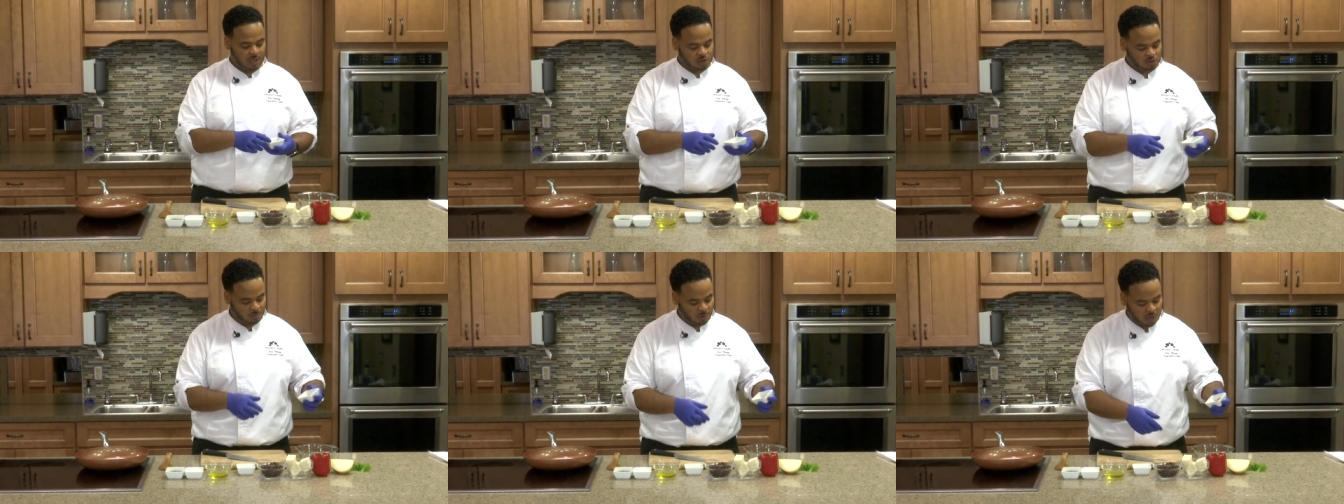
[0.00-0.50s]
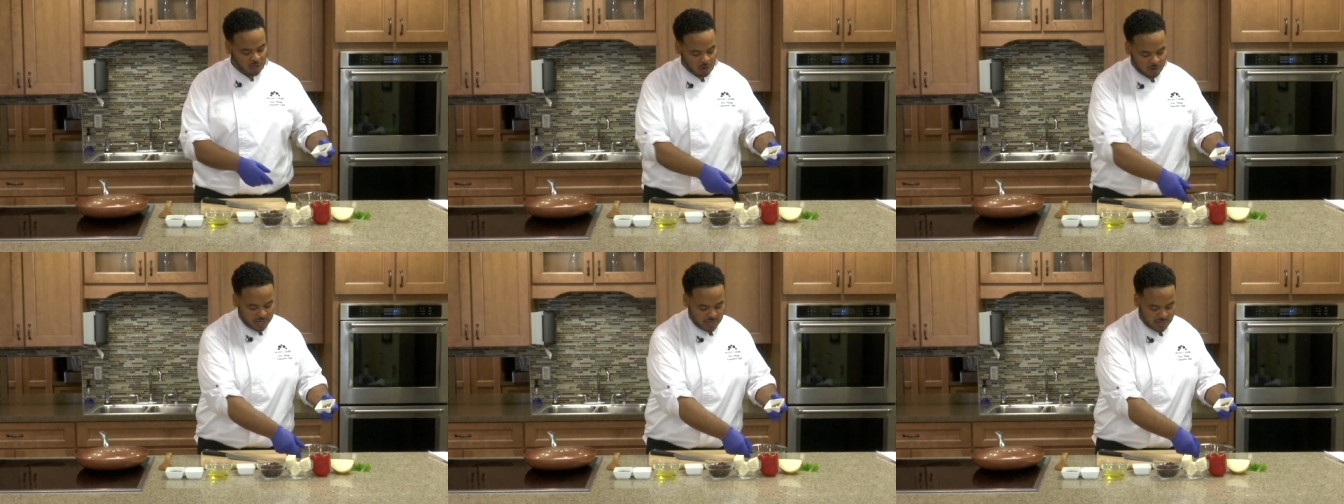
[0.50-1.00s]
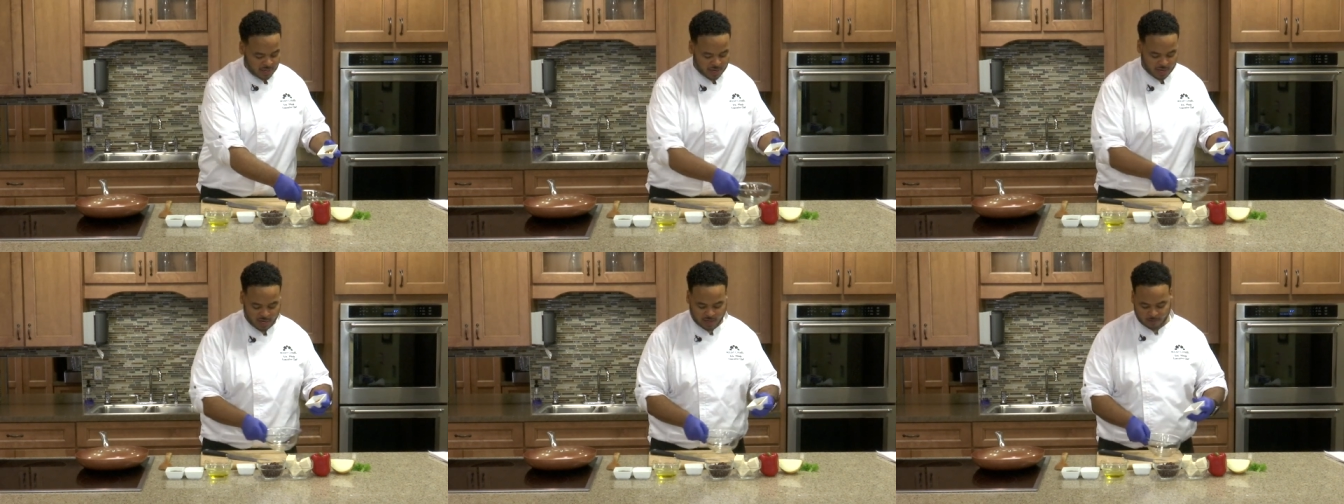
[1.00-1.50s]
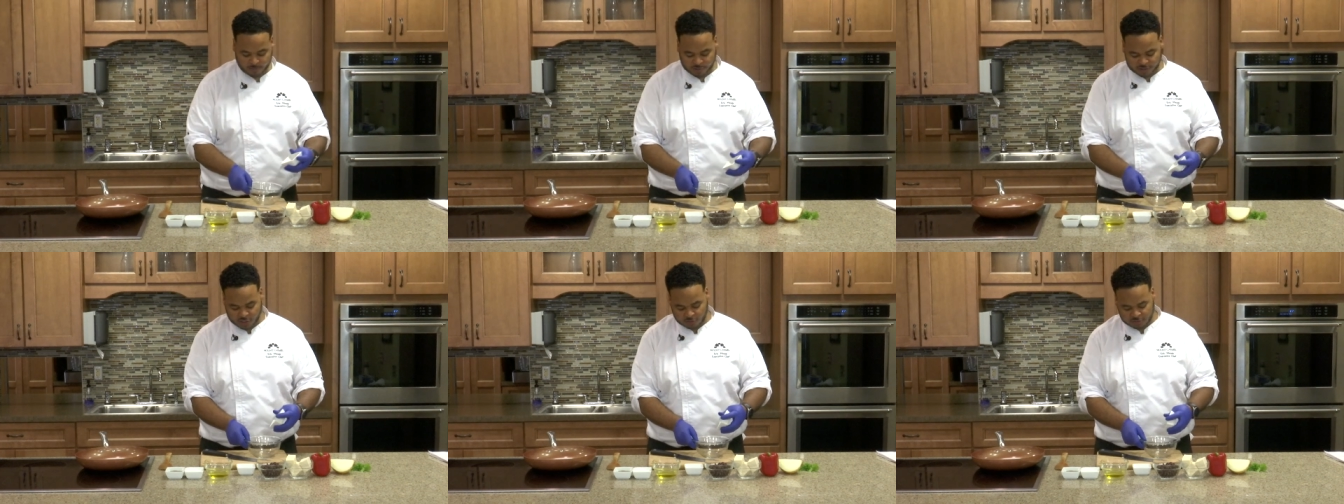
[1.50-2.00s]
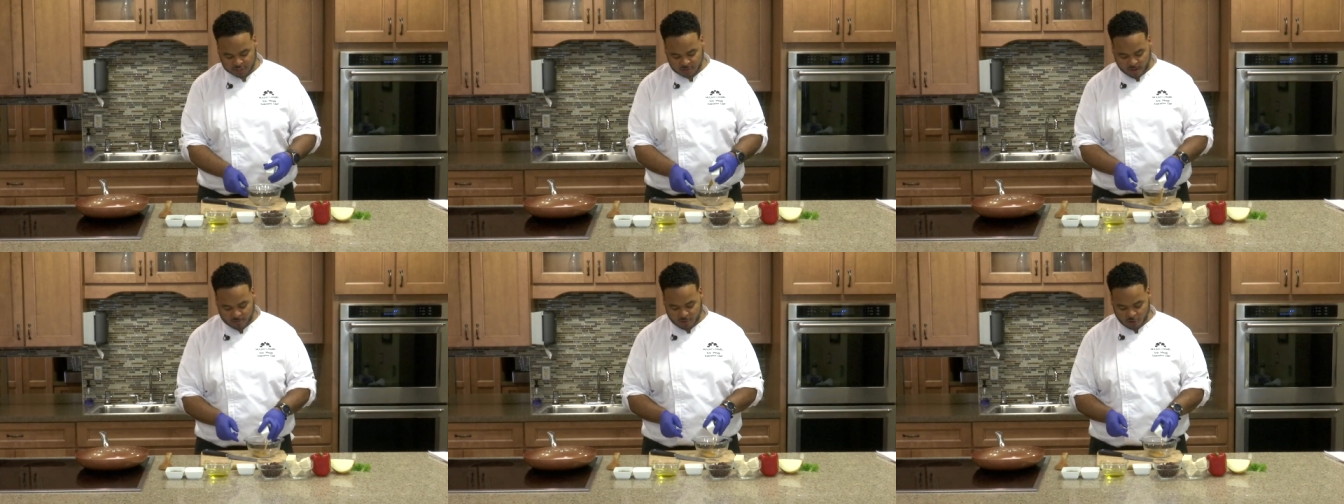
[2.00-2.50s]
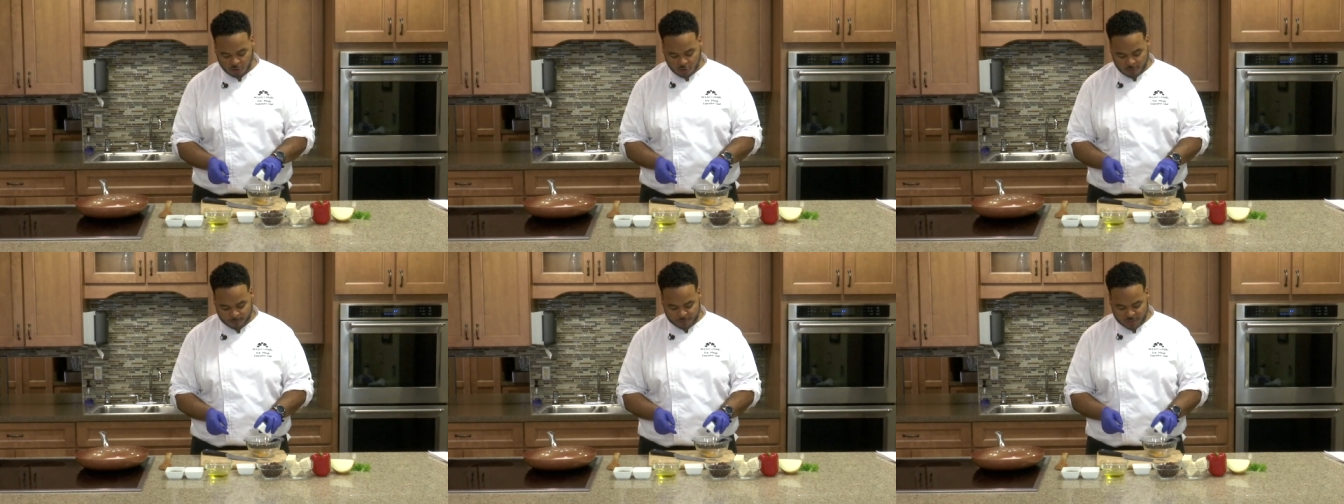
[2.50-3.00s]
So I'm gonna go ahead and put those in my bowl.